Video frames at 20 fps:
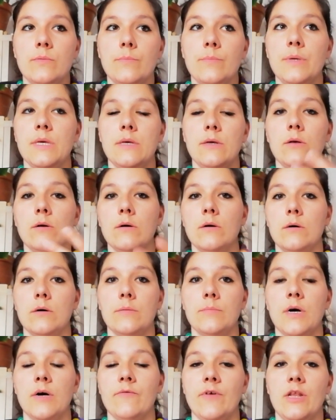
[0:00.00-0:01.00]
be
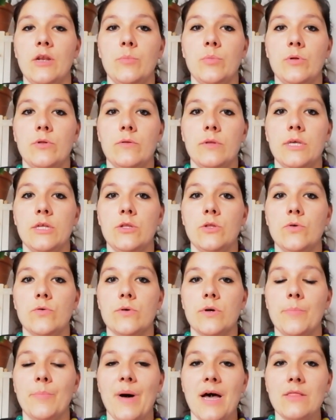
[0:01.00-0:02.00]
available in
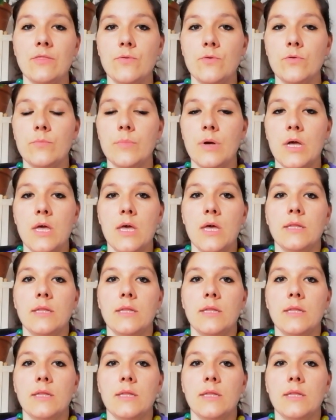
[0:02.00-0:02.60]
your bathroom.